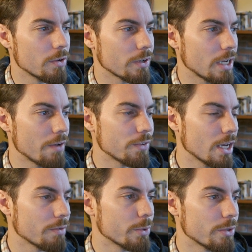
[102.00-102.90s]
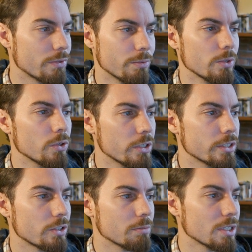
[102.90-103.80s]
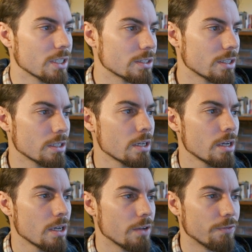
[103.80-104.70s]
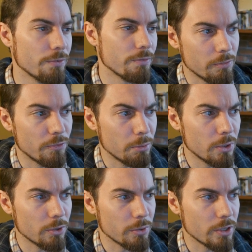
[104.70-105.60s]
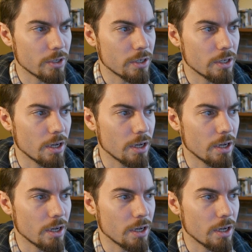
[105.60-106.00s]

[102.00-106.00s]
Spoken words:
a caveat with Unity scripting, is that if you're familiar with it,